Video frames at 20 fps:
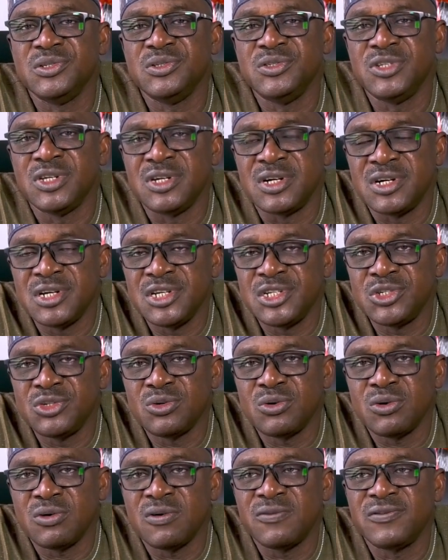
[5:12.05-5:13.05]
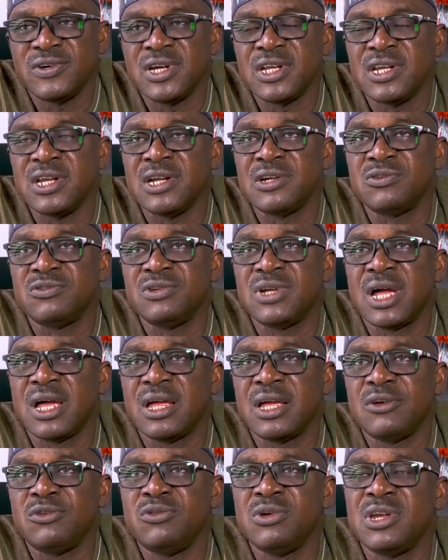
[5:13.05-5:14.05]
generation of
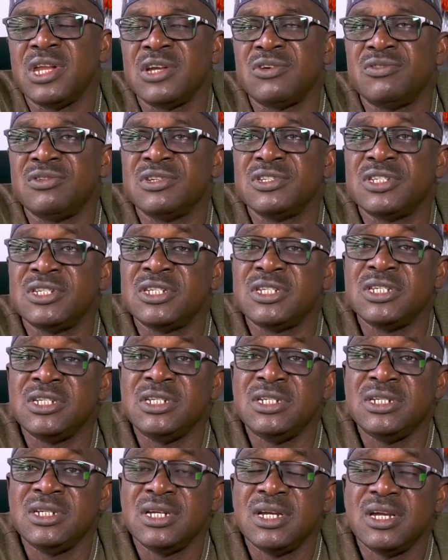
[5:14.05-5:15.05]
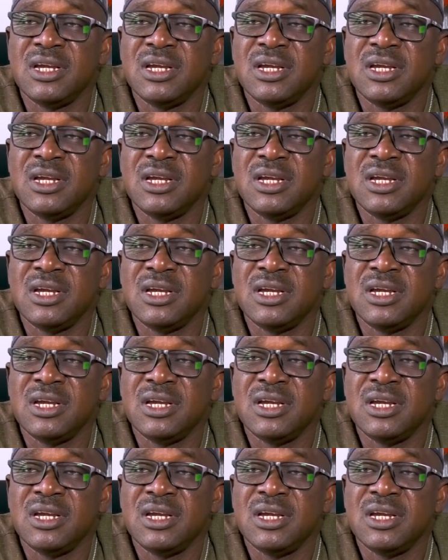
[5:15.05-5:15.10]
electricity